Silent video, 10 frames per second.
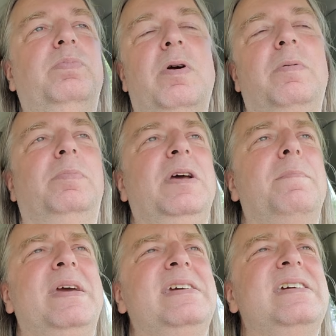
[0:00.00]
Probably a
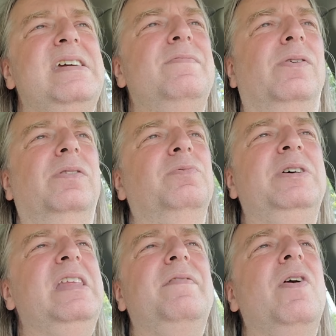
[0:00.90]
big evil.
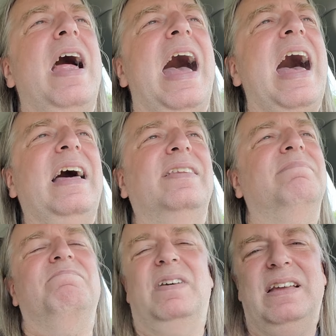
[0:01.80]
We never had
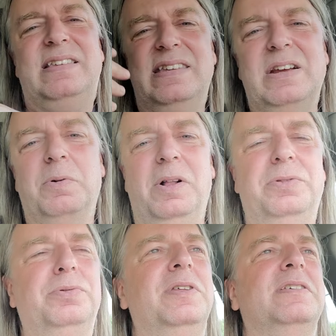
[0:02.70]
a sequel
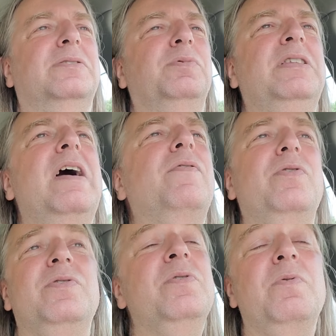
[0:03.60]
to this. We
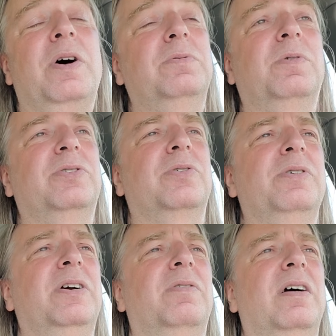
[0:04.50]
never knew what was
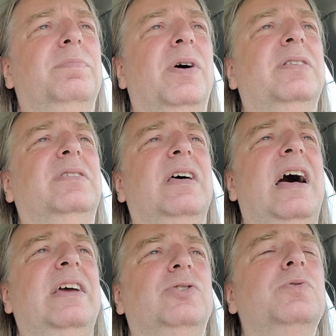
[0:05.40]
going around. But
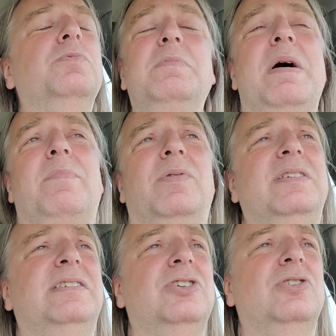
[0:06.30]
I do remember
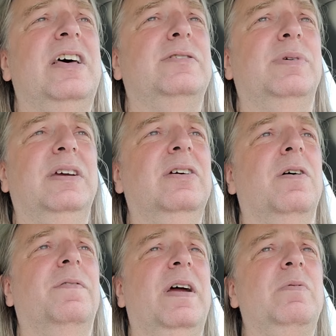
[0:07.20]
this session as being
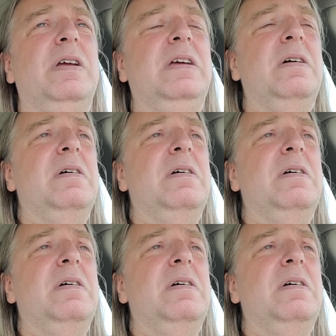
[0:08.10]
a very